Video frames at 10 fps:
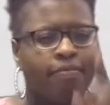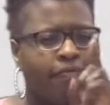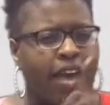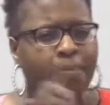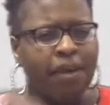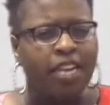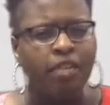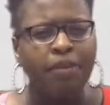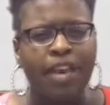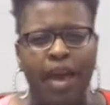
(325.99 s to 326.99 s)
They immediately
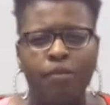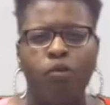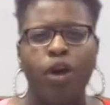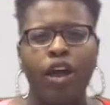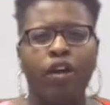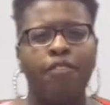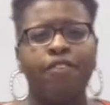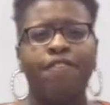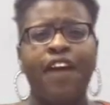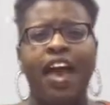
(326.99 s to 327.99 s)
became aware of the
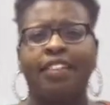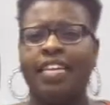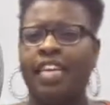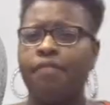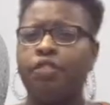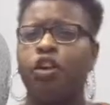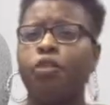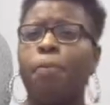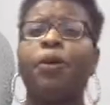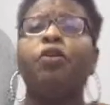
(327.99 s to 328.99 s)
fact that even though
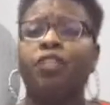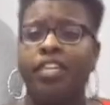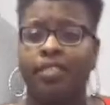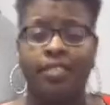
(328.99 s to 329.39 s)
the building is